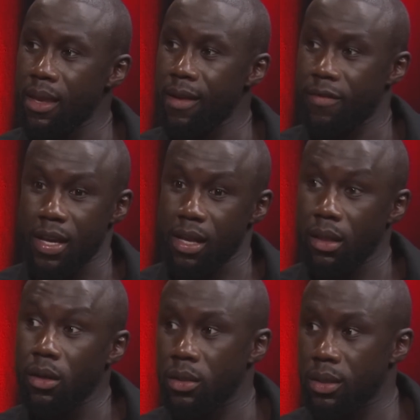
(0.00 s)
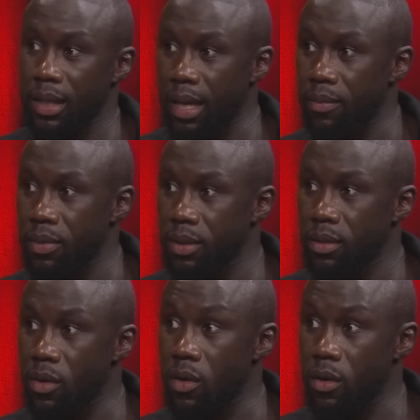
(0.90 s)
If they had lost
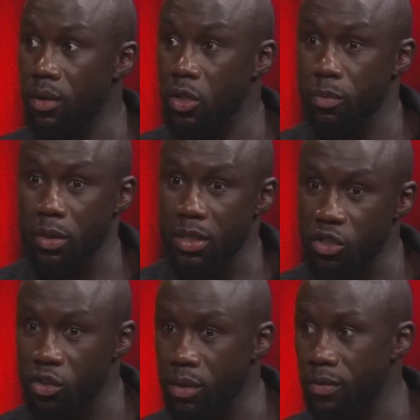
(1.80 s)
games or lost possession